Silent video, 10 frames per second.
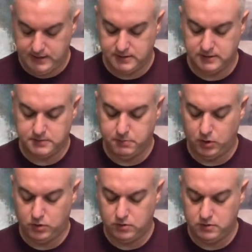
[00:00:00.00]
this
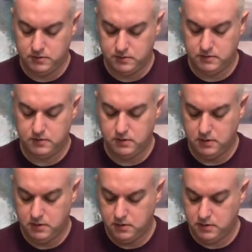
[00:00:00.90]
bowl.
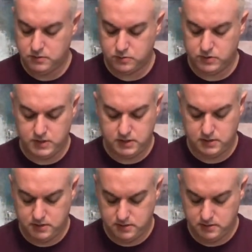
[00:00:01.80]
There's 1
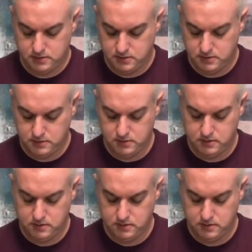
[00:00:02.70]
and